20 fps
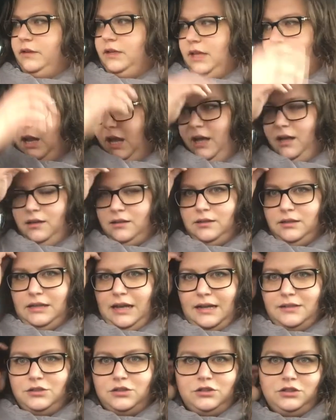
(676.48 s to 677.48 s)
you know,
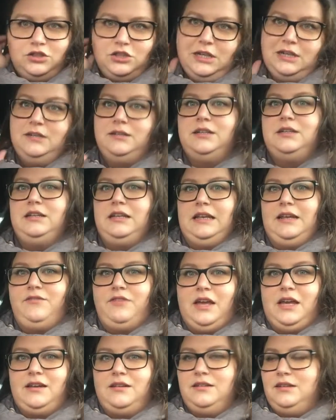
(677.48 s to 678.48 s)
guy's only trying to earn a
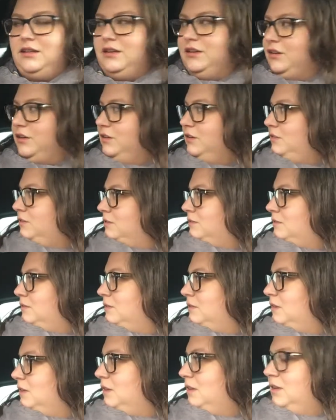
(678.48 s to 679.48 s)
living, you know.
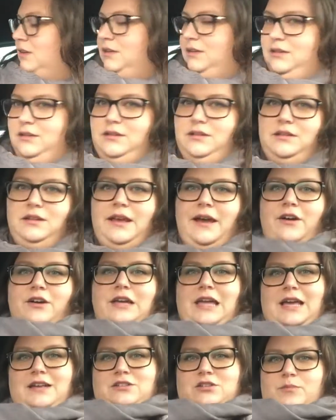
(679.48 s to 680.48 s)
Yeah,
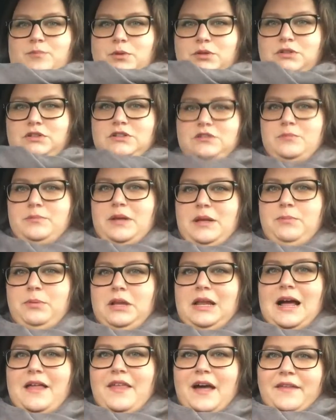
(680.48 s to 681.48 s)
okay, so buskers and people
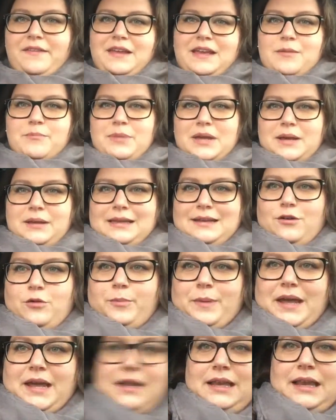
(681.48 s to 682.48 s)
like that, they can be a little bit,